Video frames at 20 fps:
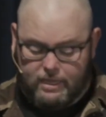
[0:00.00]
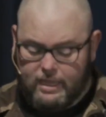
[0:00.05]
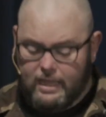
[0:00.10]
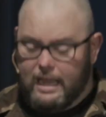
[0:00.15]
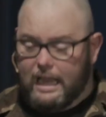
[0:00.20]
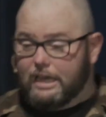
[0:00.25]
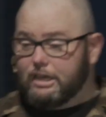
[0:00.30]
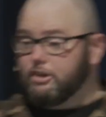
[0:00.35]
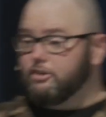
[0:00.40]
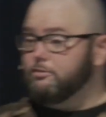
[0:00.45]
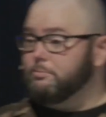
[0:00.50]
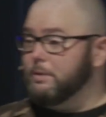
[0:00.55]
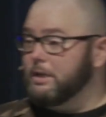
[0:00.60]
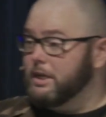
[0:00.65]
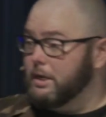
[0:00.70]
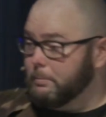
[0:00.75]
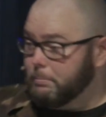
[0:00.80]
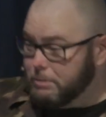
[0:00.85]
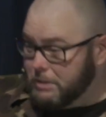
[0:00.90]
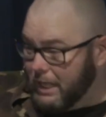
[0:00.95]
And you've been
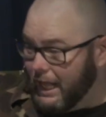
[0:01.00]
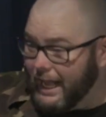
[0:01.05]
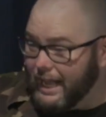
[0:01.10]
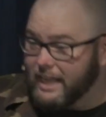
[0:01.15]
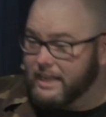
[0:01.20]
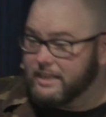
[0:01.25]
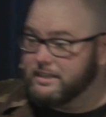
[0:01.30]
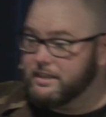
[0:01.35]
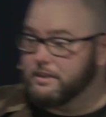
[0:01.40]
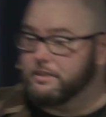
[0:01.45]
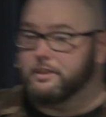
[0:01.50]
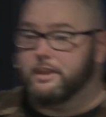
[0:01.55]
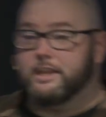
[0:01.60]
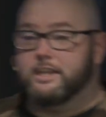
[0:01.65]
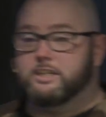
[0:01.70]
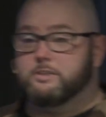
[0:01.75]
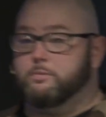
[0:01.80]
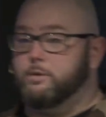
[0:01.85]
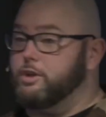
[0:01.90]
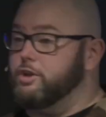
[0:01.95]
applying to
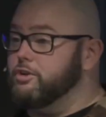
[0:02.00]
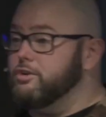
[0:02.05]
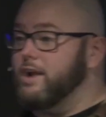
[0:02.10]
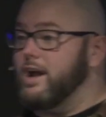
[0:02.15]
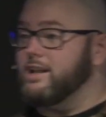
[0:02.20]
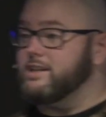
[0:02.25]
things, but you're not